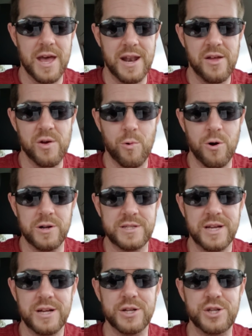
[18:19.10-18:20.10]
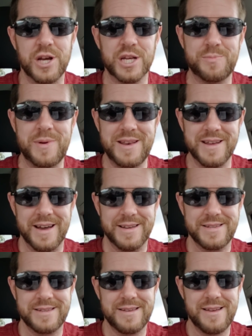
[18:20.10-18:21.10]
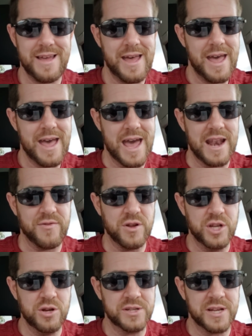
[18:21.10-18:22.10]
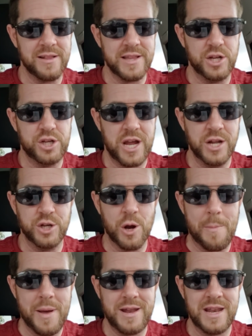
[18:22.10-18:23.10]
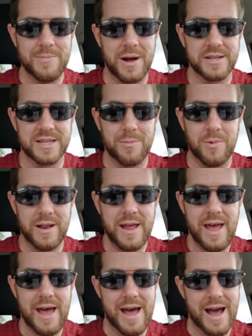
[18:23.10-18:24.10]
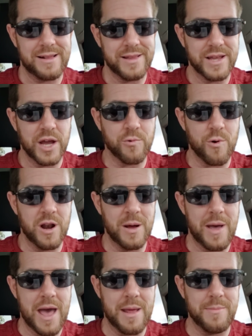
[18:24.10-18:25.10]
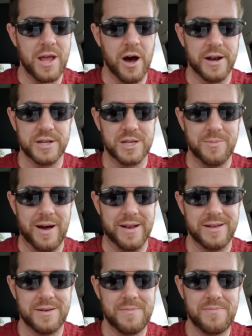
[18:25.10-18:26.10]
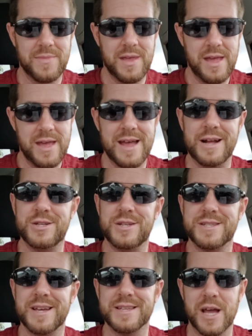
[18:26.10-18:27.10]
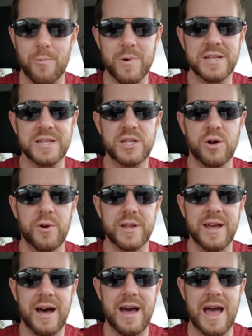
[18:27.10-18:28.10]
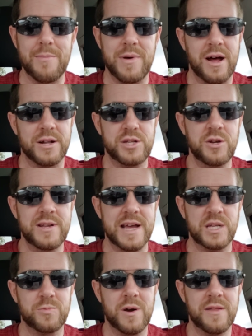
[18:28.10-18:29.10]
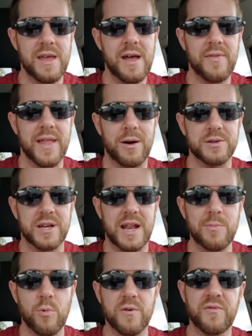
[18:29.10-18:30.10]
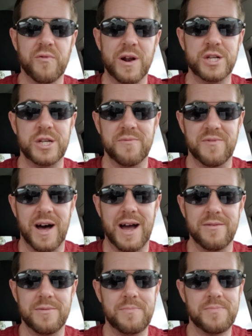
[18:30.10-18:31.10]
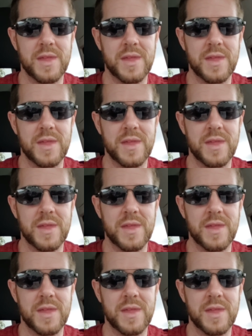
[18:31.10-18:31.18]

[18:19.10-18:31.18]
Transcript: In other words, just be nice. And if you do suddenly change your opinion about someone, act like a grown-up and be honest about it. And she says, I recently told a guy I've been on two dates with that I was getting more of a friendship vibe.